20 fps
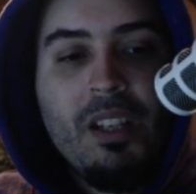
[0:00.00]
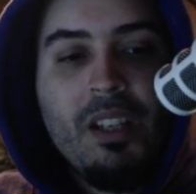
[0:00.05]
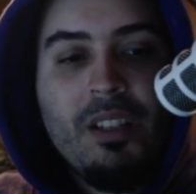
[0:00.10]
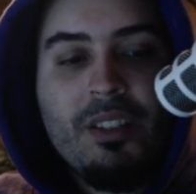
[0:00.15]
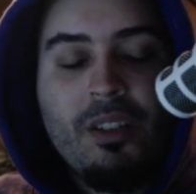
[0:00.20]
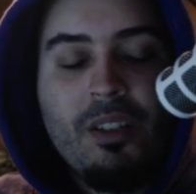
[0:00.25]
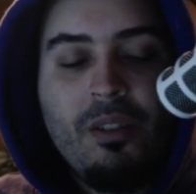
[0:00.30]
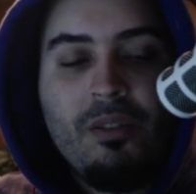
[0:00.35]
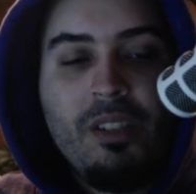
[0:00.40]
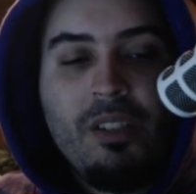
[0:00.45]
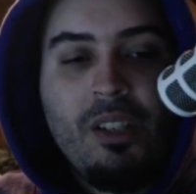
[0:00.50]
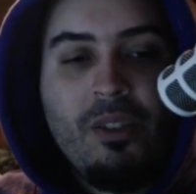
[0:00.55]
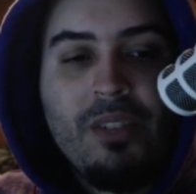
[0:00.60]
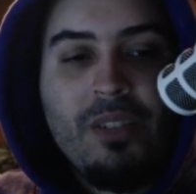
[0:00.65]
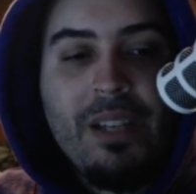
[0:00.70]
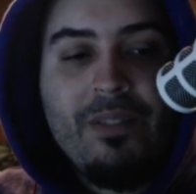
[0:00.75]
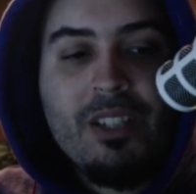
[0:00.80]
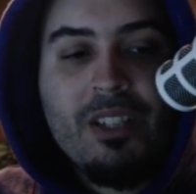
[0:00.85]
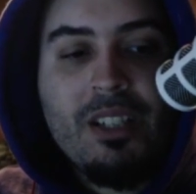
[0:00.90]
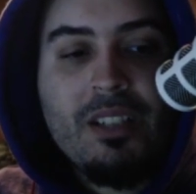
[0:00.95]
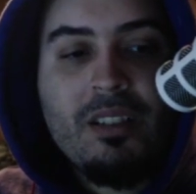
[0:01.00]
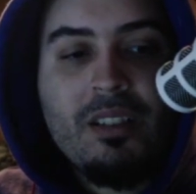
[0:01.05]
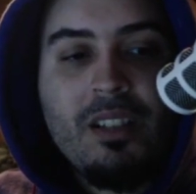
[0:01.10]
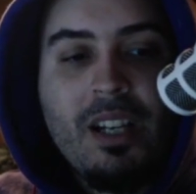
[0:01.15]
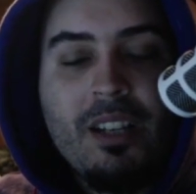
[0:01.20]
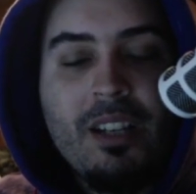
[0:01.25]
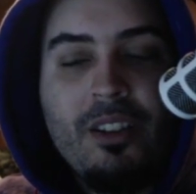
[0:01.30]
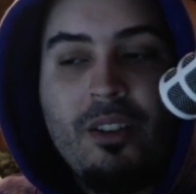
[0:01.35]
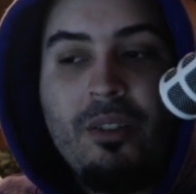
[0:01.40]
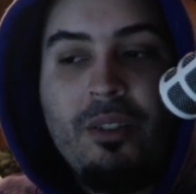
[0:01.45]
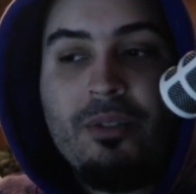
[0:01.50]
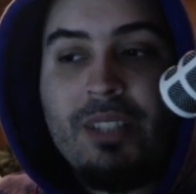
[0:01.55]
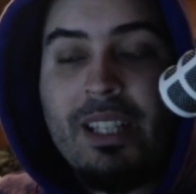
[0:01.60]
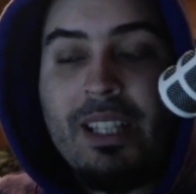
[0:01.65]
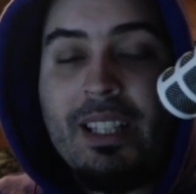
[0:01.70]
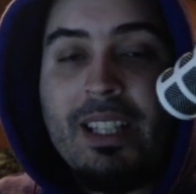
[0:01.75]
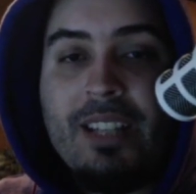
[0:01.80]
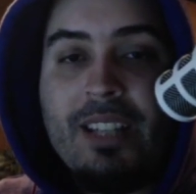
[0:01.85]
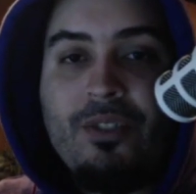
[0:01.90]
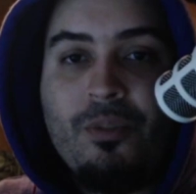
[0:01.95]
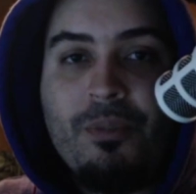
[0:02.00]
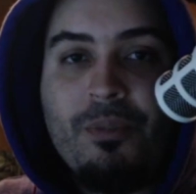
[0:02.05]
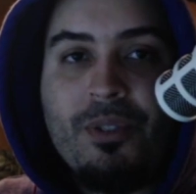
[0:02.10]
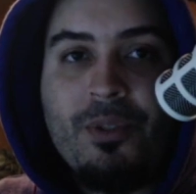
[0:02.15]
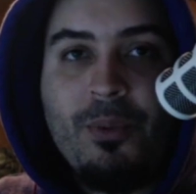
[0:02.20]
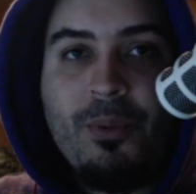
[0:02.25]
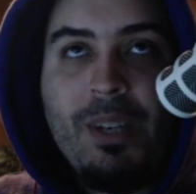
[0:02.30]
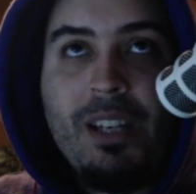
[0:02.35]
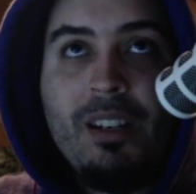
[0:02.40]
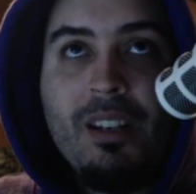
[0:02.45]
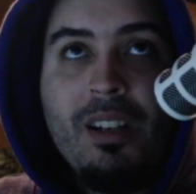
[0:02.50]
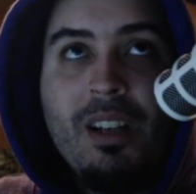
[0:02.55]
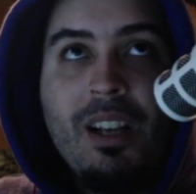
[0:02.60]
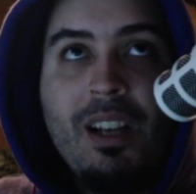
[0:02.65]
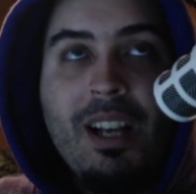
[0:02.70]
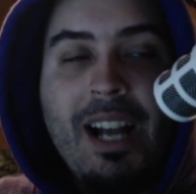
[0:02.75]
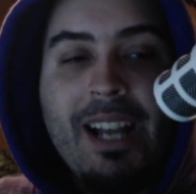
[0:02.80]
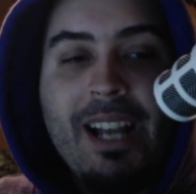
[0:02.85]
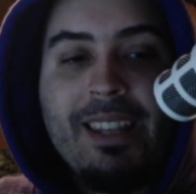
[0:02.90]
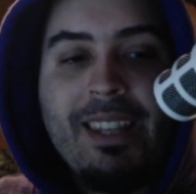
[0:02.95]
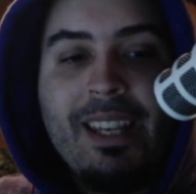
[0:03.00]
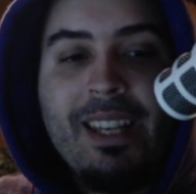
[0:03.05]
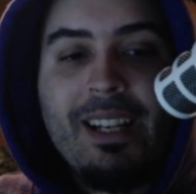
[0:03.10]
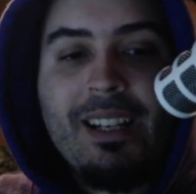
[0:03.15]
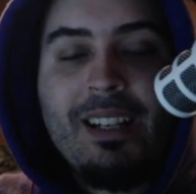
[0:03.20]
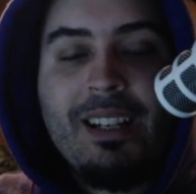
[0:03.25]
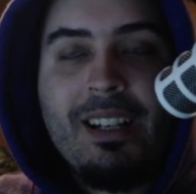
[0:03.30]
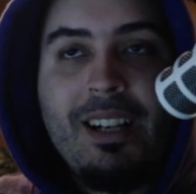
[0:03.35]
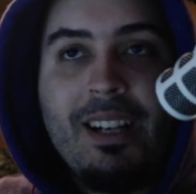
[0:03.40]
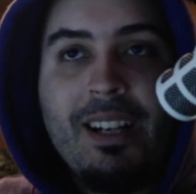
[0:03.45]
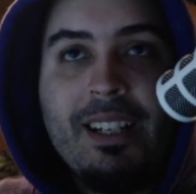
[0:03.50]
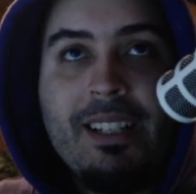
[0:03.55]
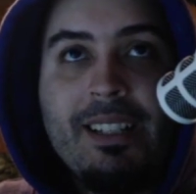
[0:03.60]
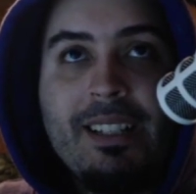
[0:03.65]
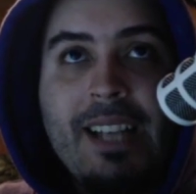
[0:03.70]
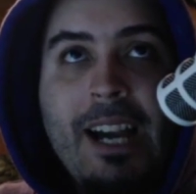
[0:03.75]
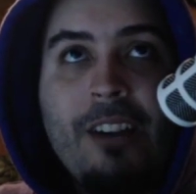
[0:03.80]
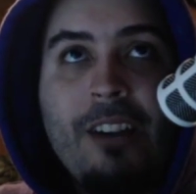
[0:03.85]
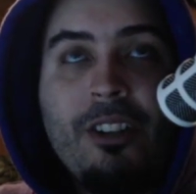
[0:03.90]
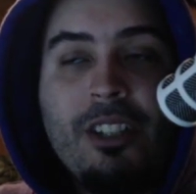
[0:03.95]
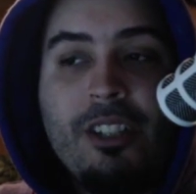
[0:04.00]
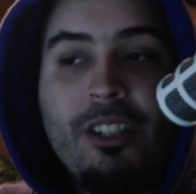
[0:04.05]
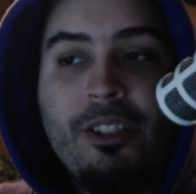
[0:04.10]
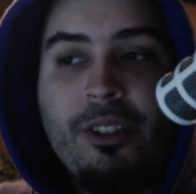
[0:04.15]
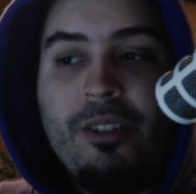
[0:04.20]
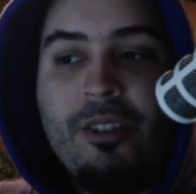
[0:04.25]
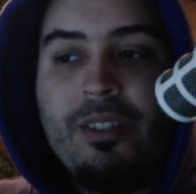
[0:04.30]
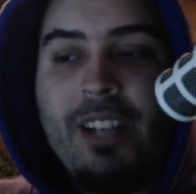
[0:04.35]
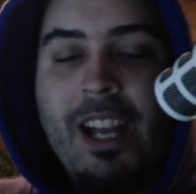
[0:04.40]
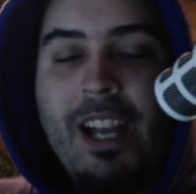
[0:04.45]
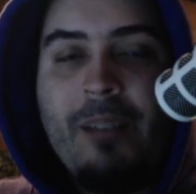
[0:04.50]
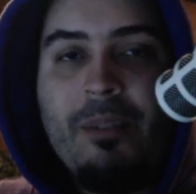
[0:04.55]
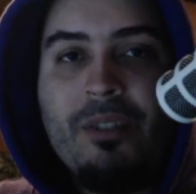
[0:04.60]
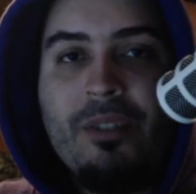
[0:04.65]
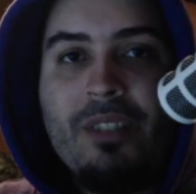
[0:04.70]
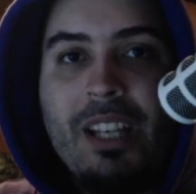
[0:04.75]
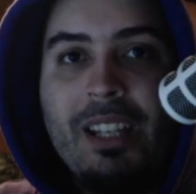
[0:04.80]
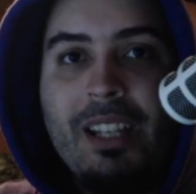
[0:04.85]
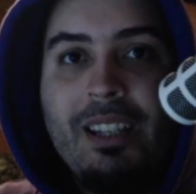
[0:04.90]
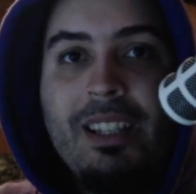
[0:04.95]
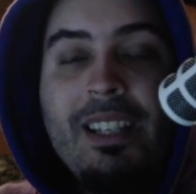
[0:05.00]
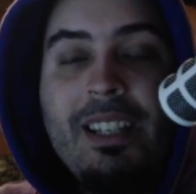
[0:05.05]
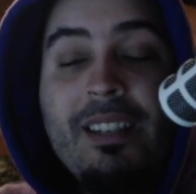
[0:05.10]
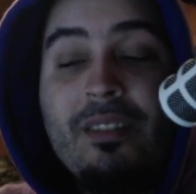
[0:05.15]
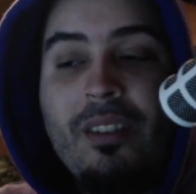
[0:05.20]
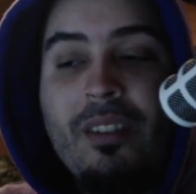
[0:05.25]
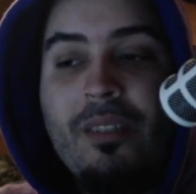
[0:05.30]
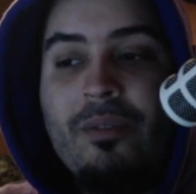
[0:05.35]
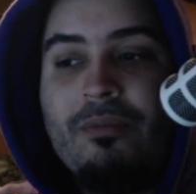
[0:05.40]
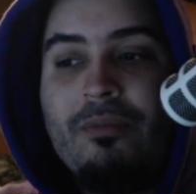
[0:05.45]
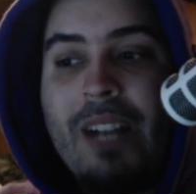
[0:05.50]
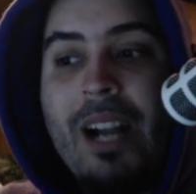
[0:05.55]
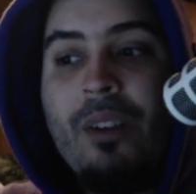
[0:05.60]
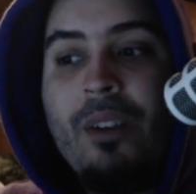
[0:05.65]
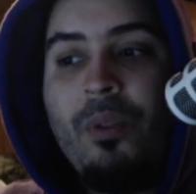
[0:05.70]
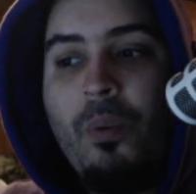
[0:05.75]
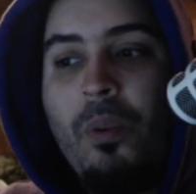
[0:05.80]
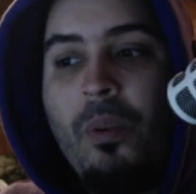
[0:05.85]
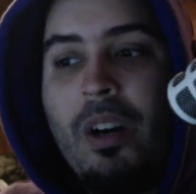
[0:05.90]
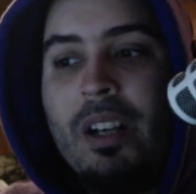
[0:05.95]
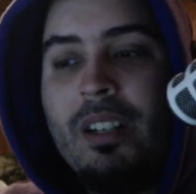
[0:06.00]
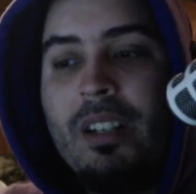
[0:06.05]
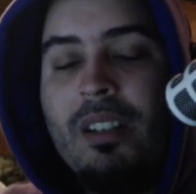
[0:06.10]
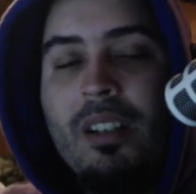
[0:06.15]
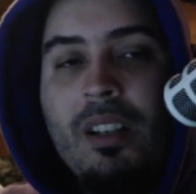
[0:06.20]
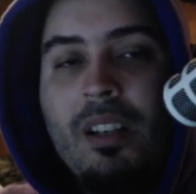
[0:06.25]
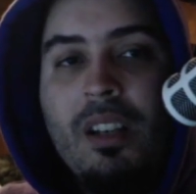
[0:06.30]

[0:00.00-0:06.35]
So they've adjusted a lot of those. I think that's super sweet. I think cutting down on the turn timers, at least on round 1,